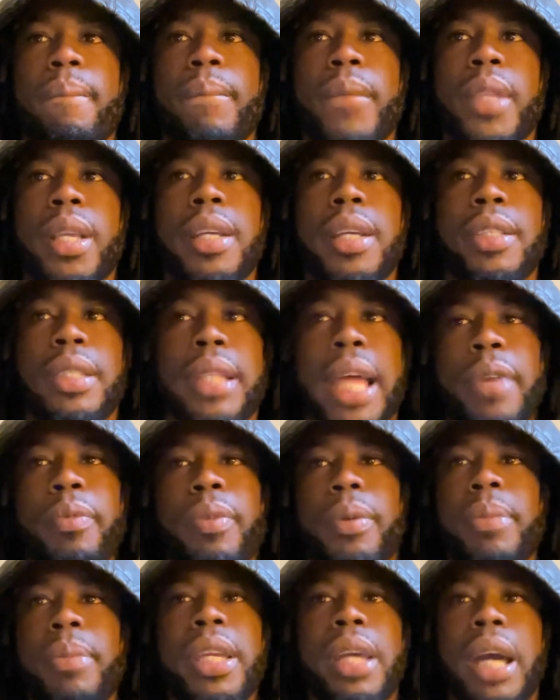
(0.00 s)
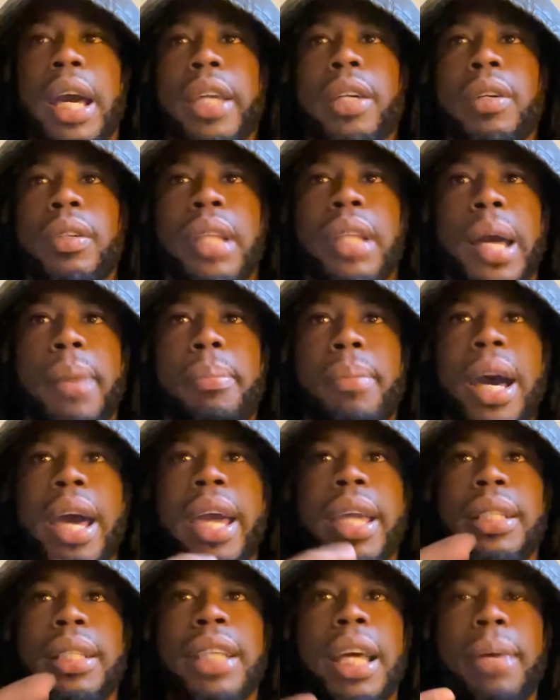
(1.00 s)
Because like with me, I ain't gonna lie.
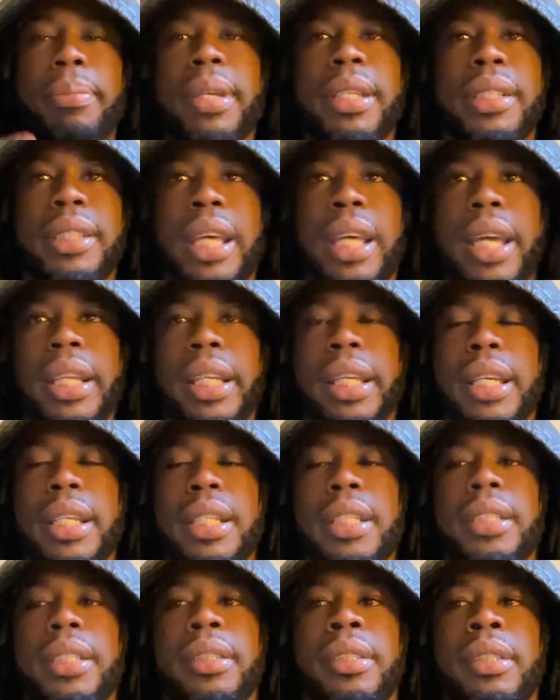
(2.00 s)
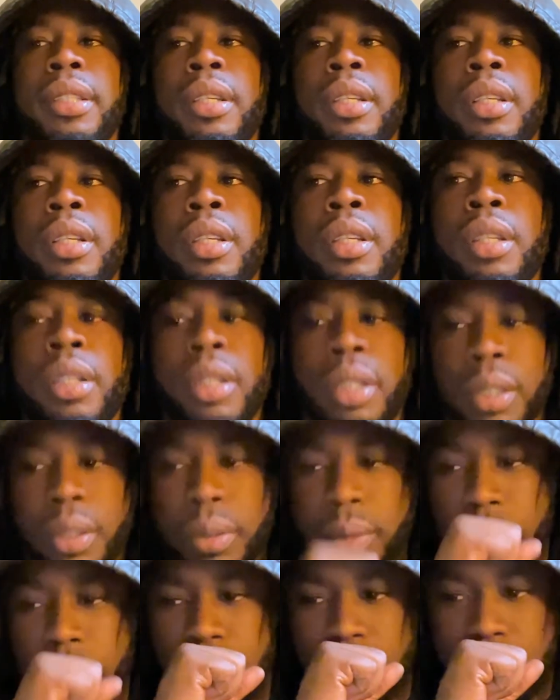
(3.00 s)
My top anxiety is,
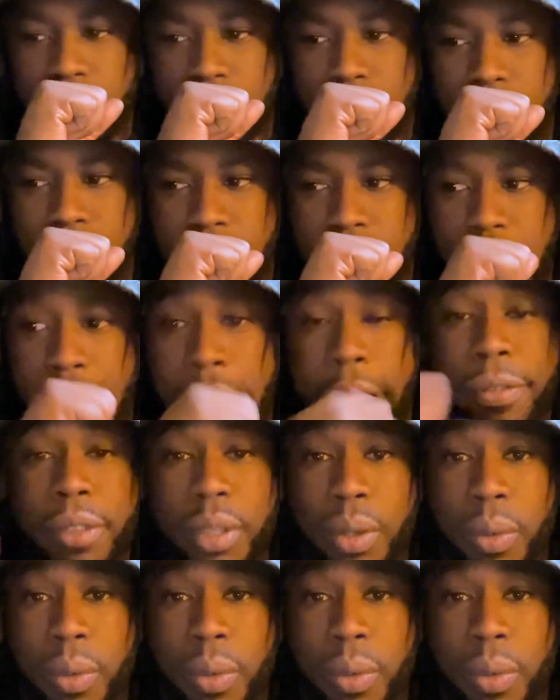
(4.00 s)
after a